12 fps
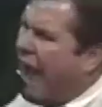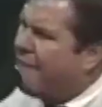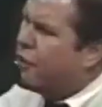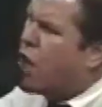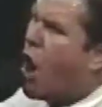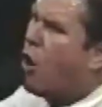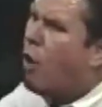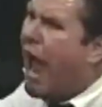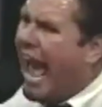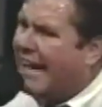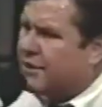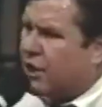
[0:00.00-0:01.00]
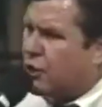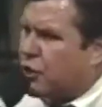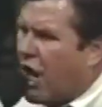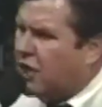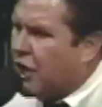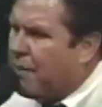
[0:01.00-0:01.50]
have no right to
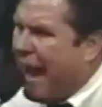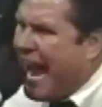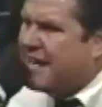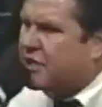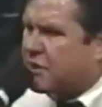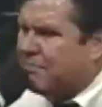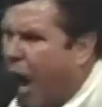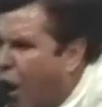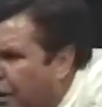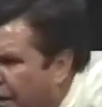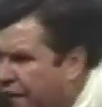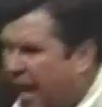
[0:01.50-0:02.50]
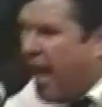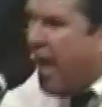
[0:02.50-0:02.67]
judge a man's motive